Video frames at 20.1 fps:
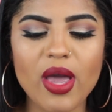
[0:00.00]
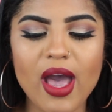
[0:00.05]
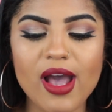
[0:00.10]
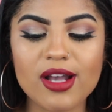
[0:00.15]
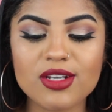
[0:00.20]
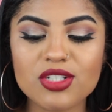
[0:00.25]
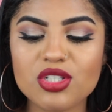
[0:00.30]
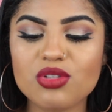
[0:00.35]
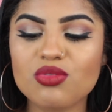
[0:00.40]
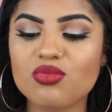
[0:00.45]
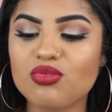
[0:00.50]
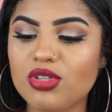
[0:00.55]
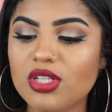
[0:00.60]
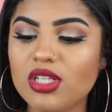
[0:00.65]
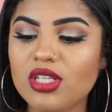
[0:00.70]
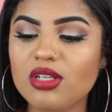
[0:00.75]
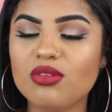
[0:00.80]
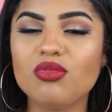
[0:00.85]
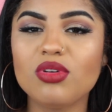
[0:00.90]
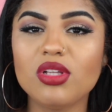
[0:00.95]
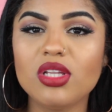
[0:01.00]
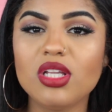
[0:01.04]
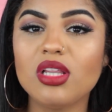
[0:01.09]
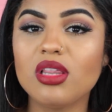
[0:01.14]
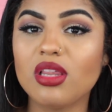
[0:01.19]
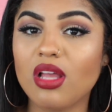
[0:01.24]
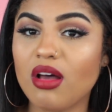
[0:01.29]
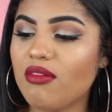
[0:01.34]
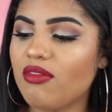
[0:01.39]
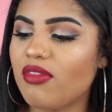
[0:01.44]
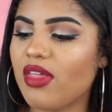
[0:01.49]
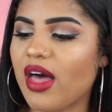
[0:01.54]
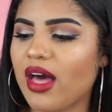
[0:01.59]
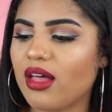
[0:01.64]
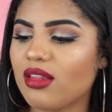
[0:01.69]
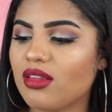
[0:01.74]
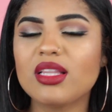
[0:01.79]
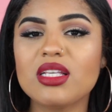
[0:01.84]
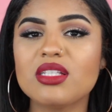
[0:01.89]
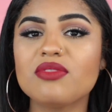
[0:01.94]
I actually really love
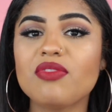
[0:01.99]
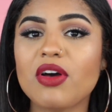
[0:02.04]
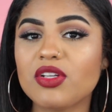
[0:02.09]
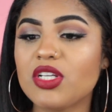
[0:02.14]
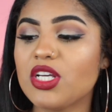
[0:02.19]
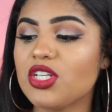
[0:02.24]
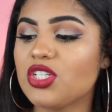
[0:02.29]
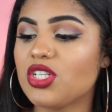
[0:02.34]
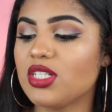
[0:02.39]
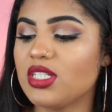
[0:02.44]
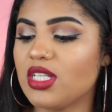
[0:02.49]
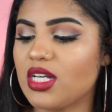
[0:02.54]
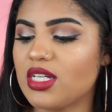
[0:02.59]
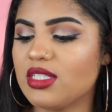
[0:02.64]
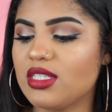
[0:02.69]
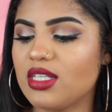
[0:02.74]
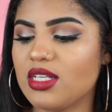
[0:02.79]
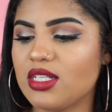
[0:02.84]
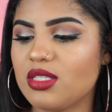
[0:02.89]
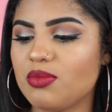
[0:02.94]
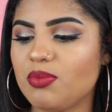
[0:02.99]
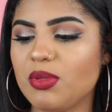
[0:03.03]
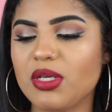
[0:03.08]
that this foundation does this,